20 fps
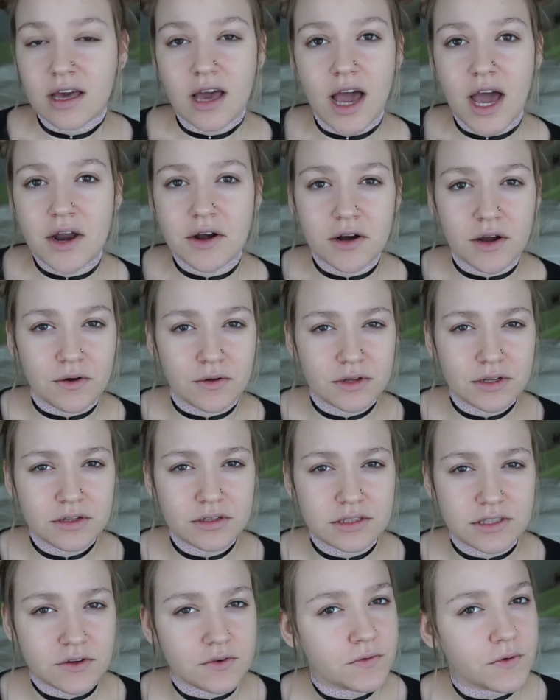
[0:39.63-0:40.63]
I don't know, a
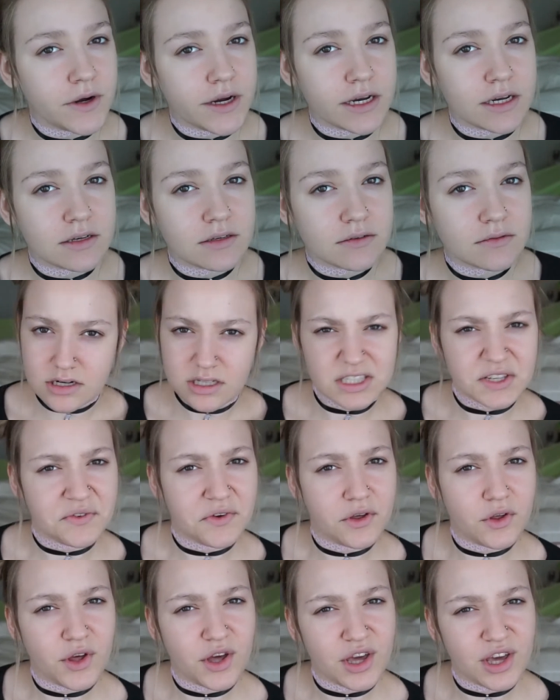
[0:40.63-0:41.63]
little different. I just
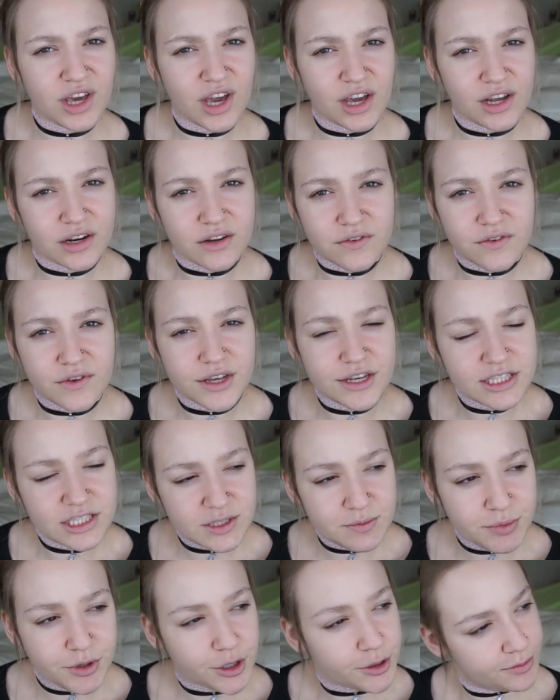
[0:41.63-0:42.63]
feel like kind of
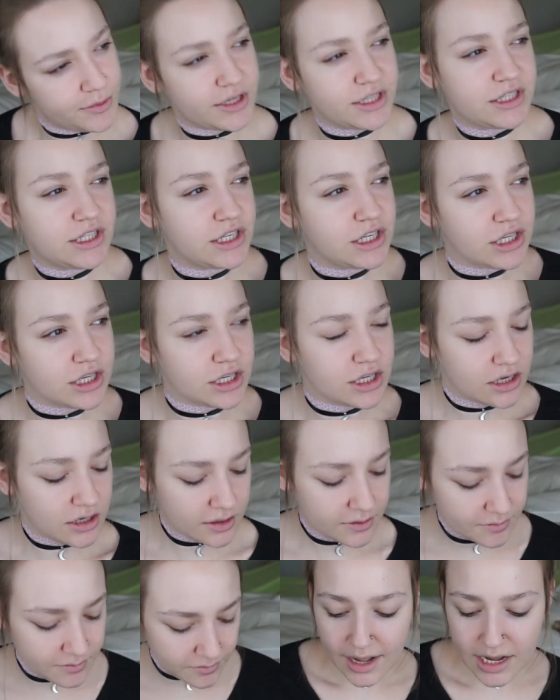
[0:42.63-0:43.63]
experimenting.
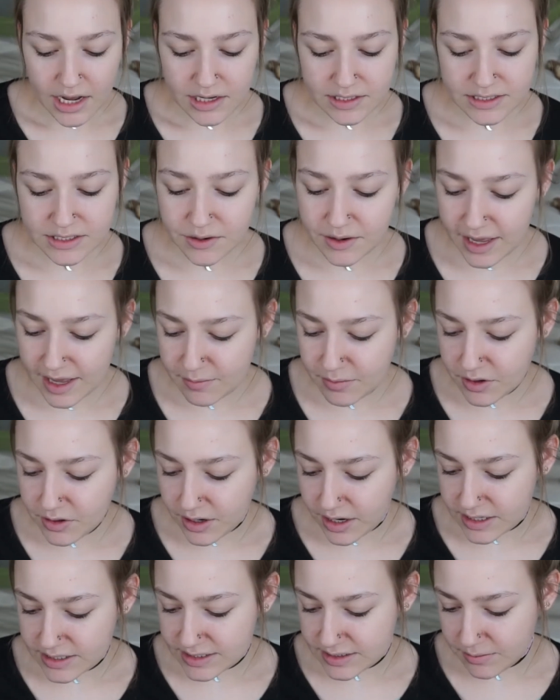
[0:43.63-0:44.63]
I also came
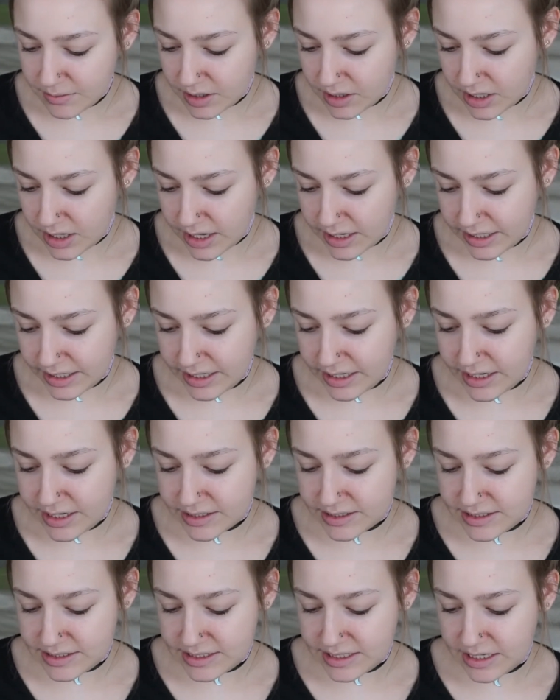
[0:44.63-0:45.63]
across the Milani
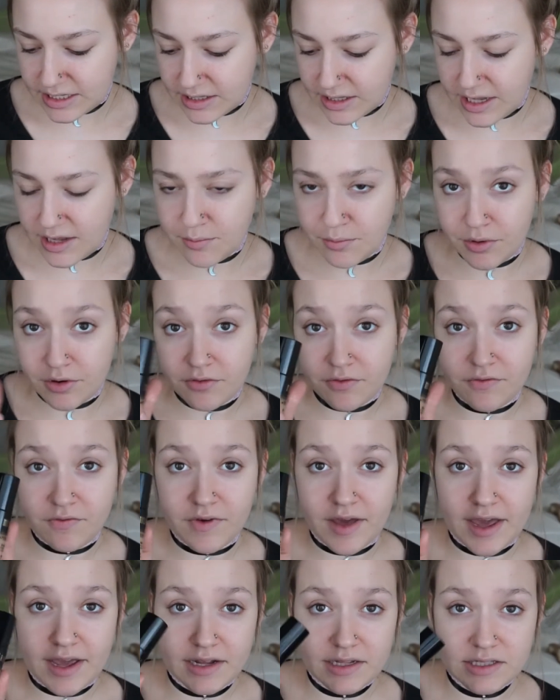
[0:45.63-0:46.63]
Conceal and
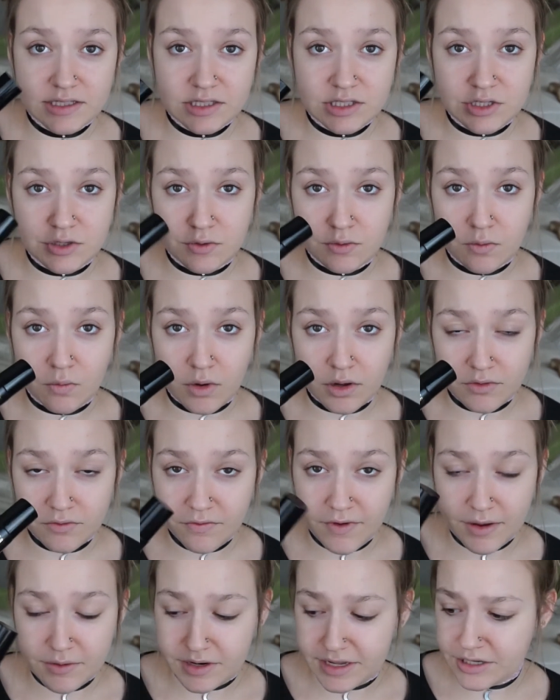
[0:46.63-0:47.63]
Perfect 2-in-1
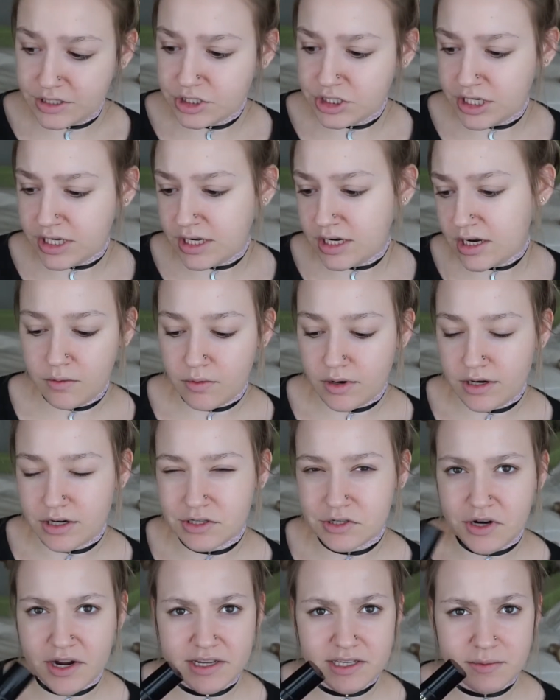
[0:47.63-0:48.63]
foundation. I wanted to
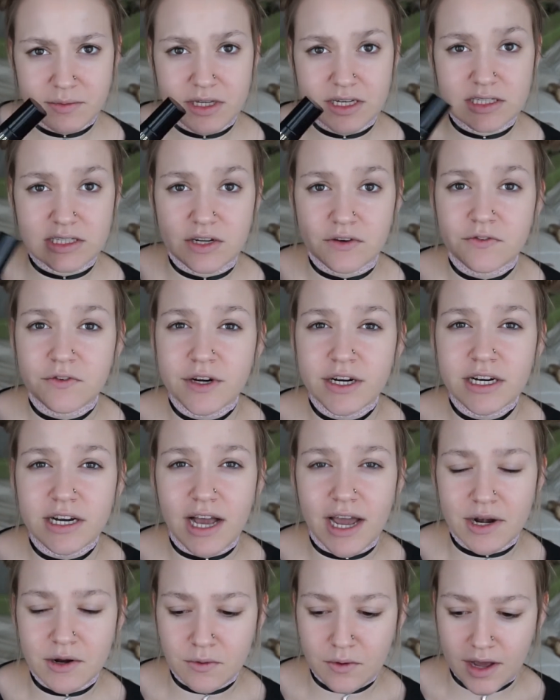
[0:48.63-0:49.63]
try something different.
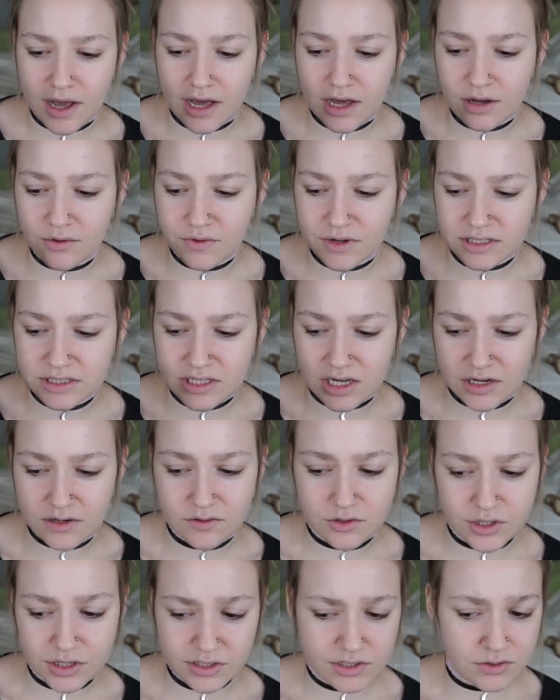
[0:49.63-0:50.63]
I don't have a ton of
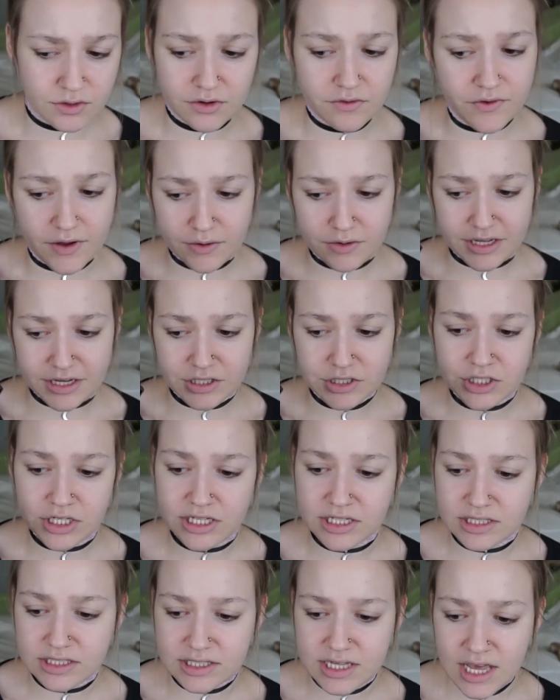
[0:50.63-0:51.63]
drugstore
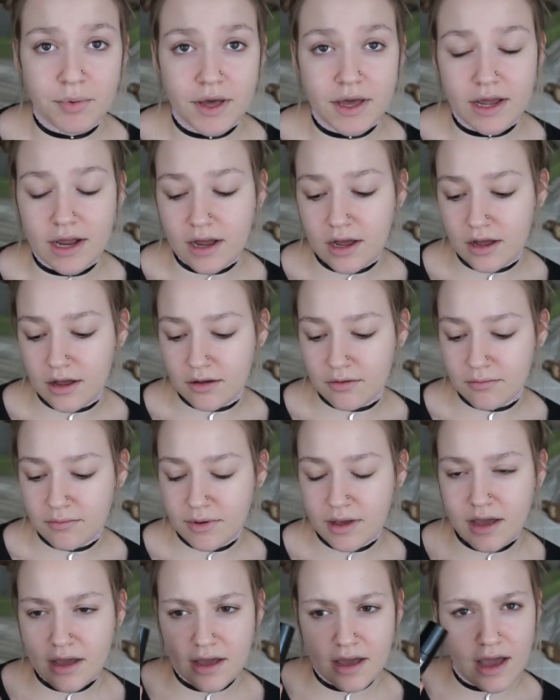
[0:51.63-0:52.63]
foundations, but I
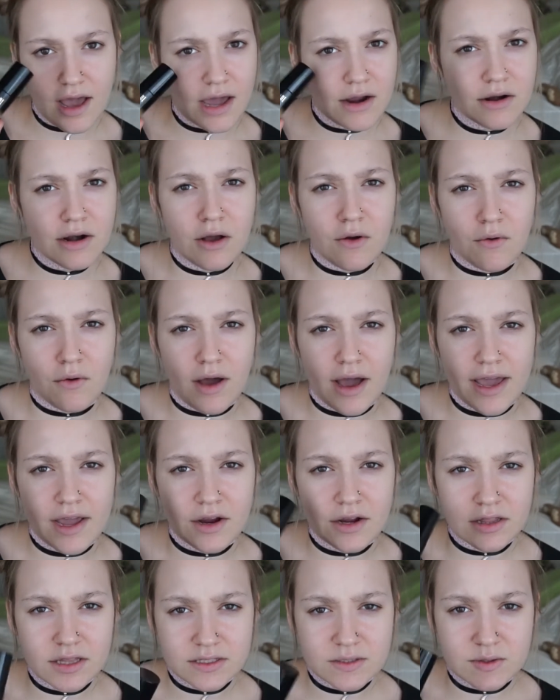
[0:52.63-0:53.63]
don't know, I
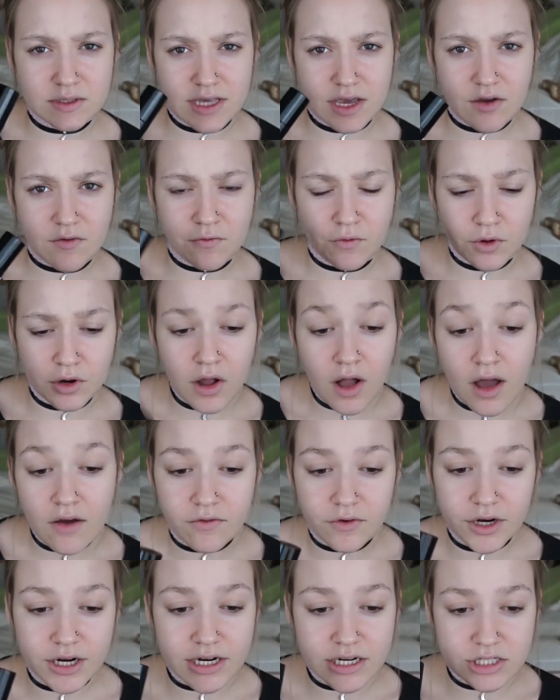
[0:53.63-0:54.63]
heard this was like a floor
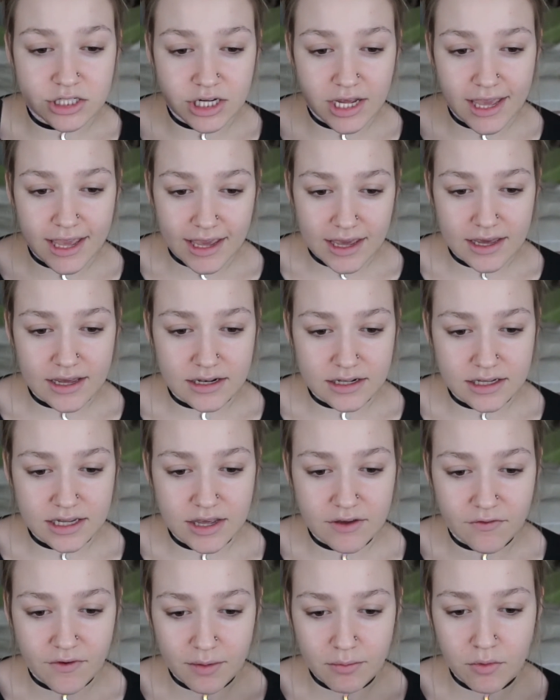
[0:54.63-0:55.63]
coverage, and
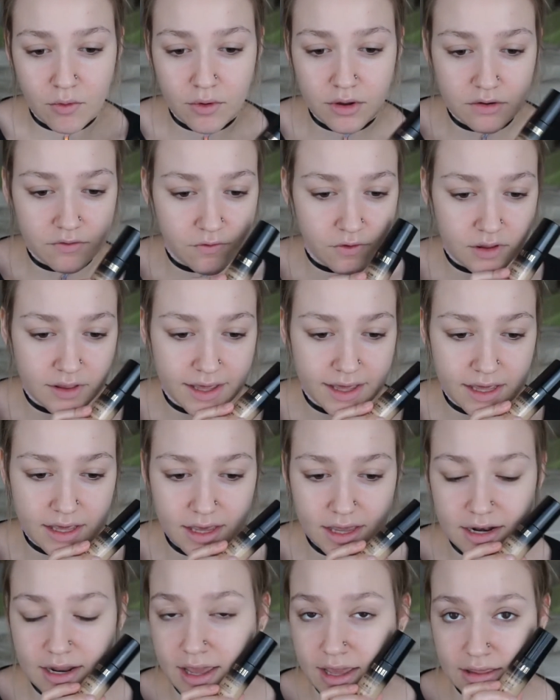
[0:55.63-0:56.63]
if I'm going for like
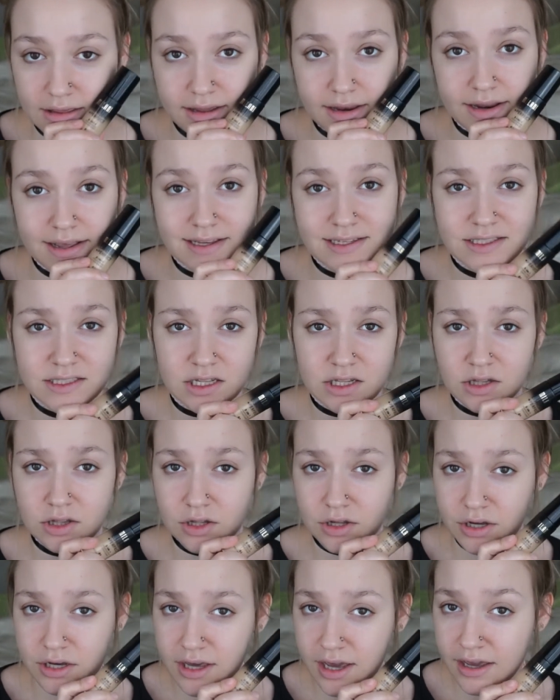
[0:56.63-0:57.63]
an alien-esque
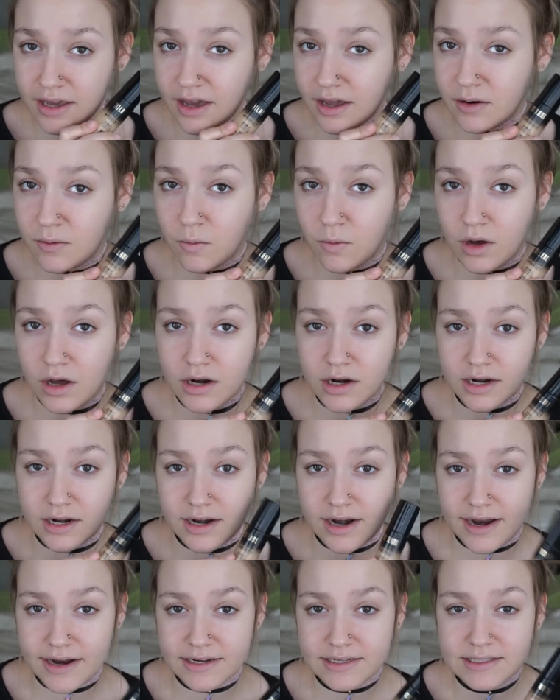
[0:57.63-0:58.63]
look, I kind of want a
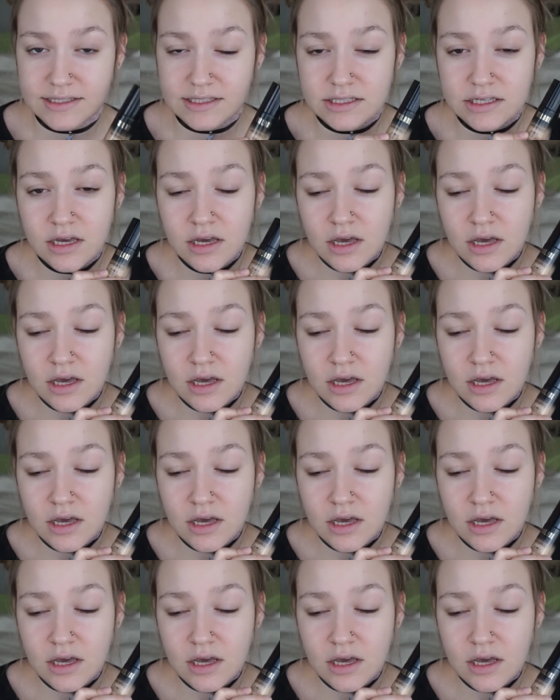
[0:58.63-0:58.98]
nice